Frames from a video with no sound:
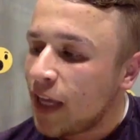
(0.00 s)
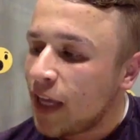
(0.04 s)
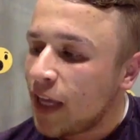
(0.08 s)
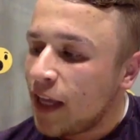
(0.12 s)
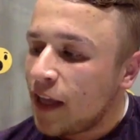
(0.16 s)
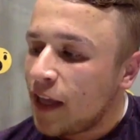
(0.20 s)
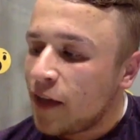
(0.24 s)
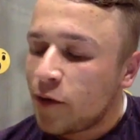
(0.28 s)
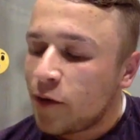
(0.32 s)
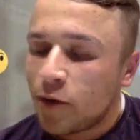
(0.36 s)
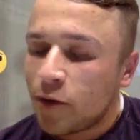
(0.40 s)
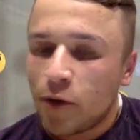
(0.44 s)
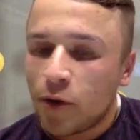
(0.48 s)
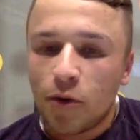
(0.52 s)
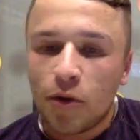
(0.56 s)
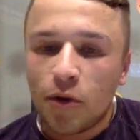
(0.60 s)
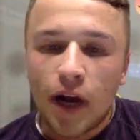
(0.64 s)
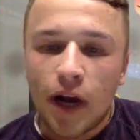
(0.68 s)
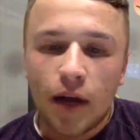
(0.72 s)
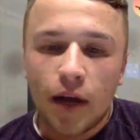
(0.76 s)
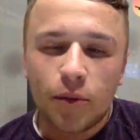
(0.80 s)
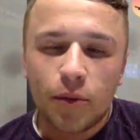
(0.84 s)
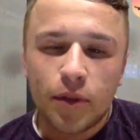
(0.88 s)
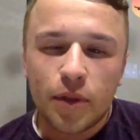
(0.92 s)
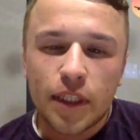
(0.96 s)
You know, I
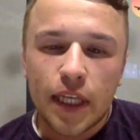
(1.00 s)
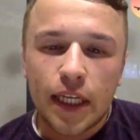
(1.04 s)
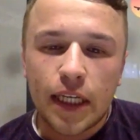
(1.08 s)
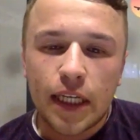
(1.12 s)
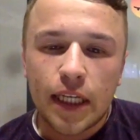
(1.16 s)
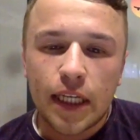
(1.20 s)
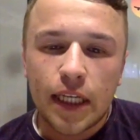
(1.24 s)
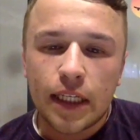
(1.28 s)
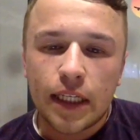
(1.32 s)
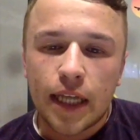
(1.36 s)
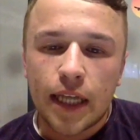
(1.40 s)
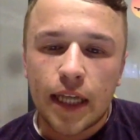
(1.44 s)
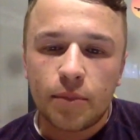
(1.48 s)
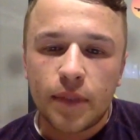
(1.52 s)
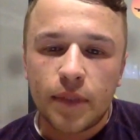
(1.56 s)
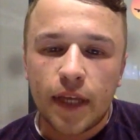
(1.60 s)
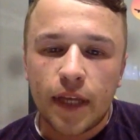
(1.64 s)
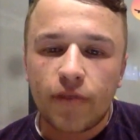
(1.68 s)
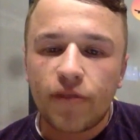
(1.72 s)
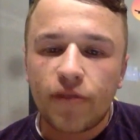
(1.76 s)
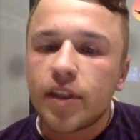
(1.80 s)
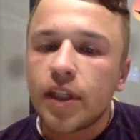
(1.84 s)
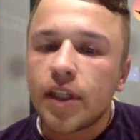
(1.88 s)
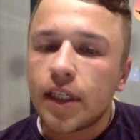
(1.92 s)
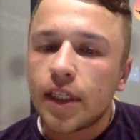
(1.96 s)
would say that I'm
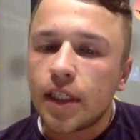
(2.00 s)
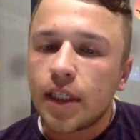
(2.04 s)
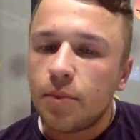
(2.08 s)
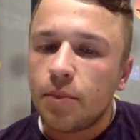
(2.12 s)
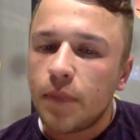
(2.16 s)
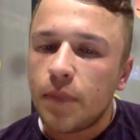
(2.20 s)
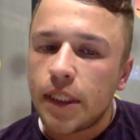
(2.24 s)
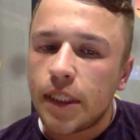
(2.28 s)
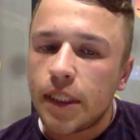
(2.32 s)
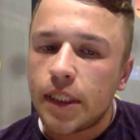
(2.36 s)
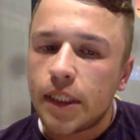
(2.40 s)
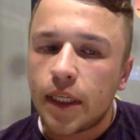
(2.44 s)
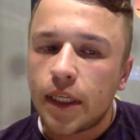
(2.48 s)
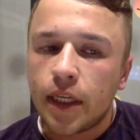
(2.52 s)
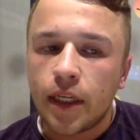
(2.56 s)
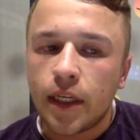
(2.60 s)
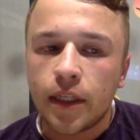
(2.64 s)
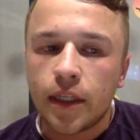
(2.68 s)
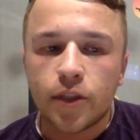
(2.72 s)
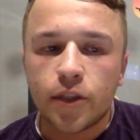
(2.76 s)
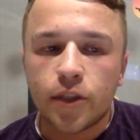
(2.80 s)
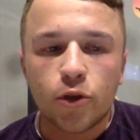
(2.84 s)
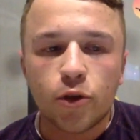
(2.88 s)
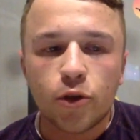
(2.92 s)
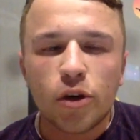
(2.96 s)
definitely missing
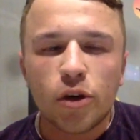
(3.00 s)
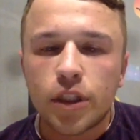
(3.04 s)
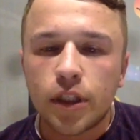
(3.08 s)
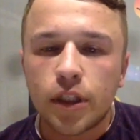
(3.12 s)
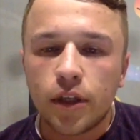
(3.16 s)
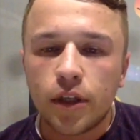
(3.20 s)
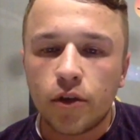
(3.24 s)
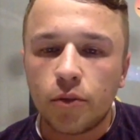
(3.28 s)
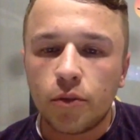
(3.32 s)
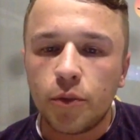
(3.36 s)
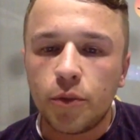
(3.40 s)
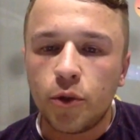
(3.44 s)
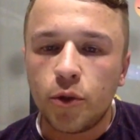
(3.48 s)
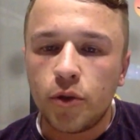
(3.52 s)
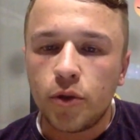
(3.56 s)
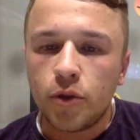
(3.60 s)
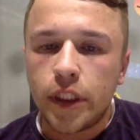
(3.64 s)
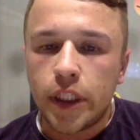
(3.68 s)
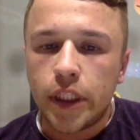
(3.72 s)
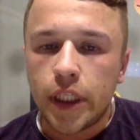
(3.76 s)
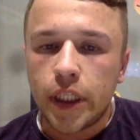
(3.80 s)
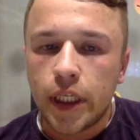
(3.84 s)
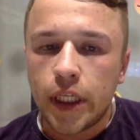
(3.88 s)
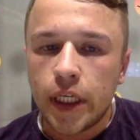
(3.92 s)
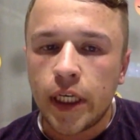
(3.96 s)
sourcing
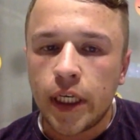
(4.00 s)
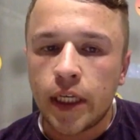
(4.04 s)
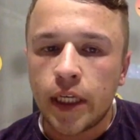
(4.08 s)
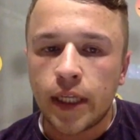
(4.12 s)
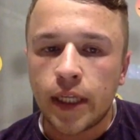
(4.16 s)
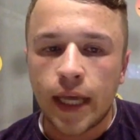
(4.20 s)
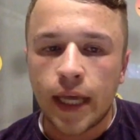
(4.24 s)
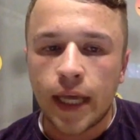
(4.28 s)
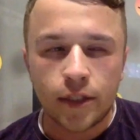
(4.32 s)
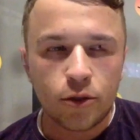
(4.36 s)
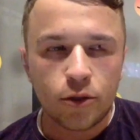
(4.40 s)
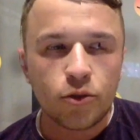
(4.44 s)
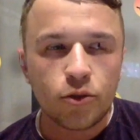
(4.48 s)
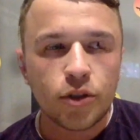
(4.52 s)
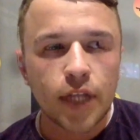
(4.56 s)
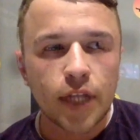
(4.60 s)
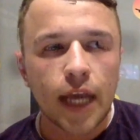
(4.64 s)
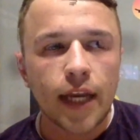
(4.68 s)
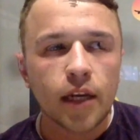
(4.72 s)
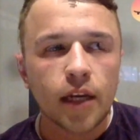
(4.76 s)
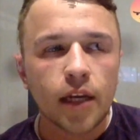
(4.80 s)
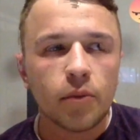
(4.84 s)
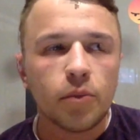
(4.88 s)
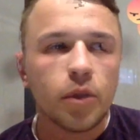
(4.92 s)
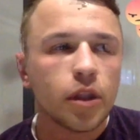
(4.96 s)
community, like
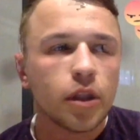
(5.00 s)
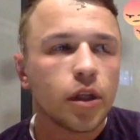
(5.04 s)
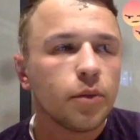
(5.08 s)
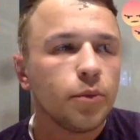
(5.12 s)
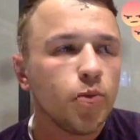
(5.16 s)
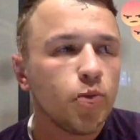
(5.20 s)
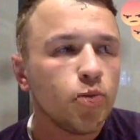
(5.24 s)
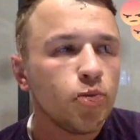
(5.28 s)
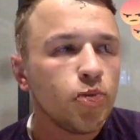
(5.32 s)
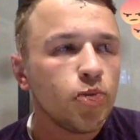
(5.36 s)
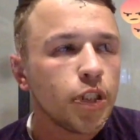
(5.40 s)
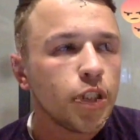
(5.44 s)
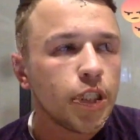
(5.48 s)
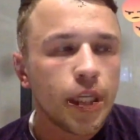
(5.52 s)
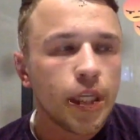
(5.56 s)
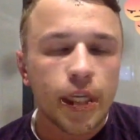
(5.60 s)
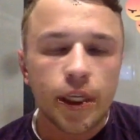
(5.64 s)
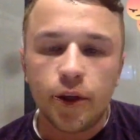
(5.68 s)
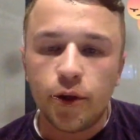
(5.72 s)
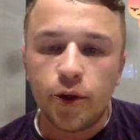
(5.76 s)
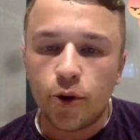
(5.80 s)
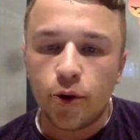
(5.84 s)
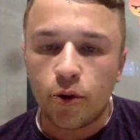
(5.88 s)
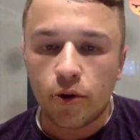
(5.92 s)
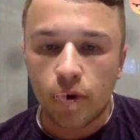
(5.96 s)
sustainable community in
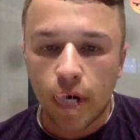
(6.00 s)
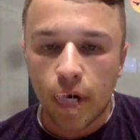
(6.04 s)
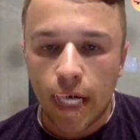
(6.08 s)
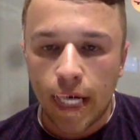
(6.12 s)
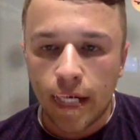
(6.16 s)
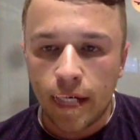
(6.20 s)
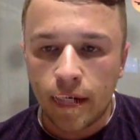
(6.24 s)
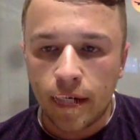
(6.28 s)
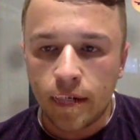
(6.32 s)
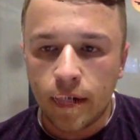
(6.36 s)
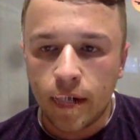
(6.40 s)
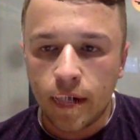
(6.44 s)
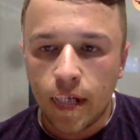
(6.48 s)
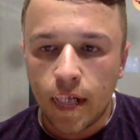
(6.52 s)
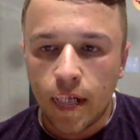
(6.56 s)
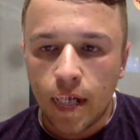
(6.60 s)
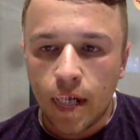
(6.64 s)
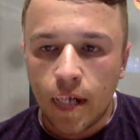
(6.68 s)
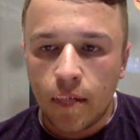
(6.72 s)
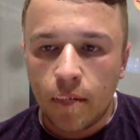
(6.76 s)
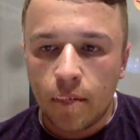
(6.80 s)
Ukraine, mm-hmm.